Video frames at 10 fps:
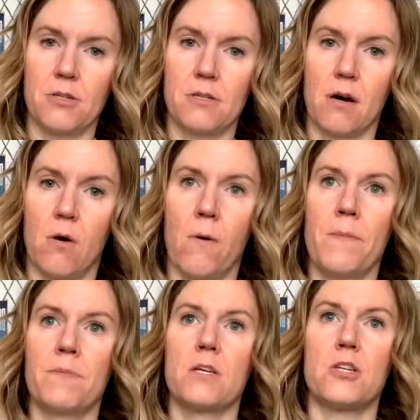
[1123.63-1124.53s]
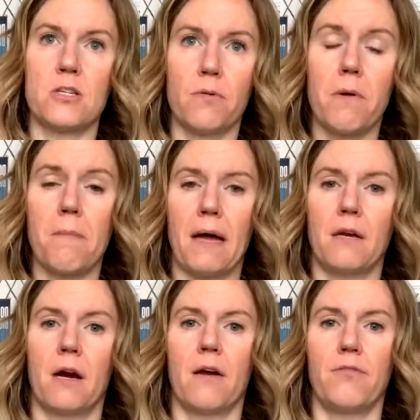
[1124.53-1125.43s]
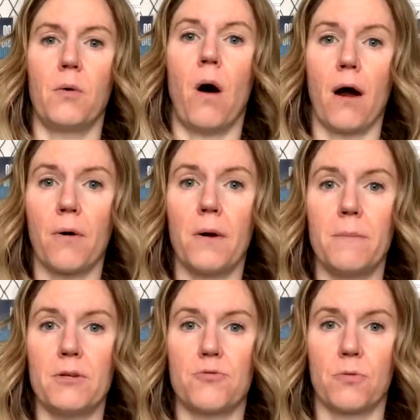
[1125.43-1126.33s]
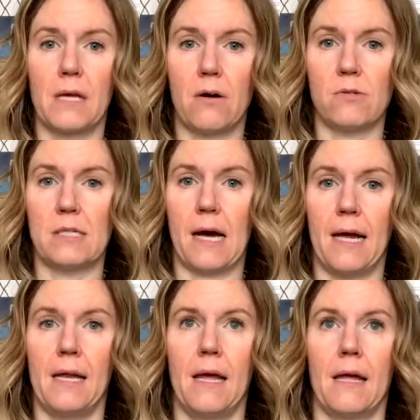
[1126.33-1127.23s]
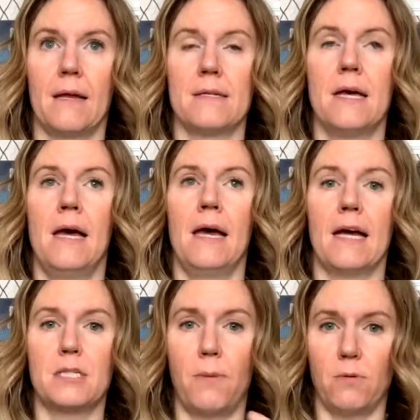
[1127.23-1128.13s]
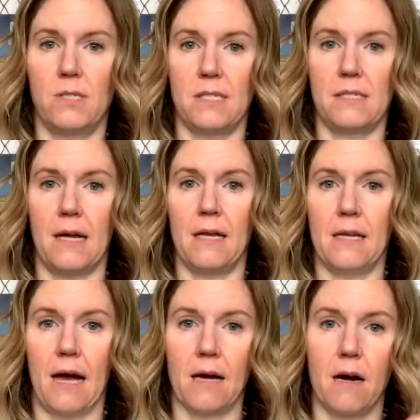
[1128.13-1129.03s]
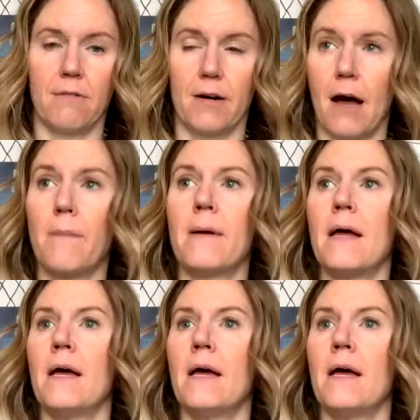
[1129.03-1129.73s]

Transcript: So just a reminder, if you are going to be truly outside and exposed to sun and not covered up,